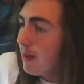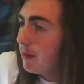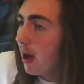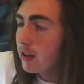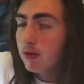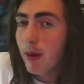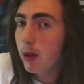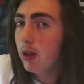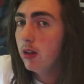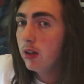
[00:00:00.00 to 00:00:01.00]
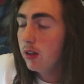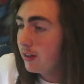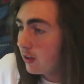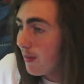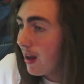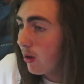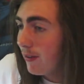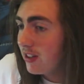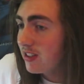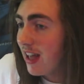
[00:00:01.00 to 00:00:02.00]
a meme, guys, remember? It doesn't matter
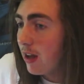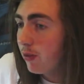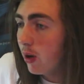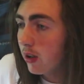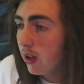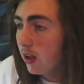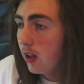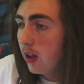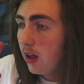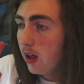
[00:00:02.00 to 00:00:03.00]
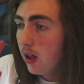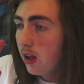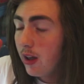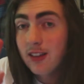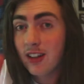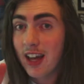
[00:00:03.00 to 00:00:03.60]
if it's a sad frog. It's a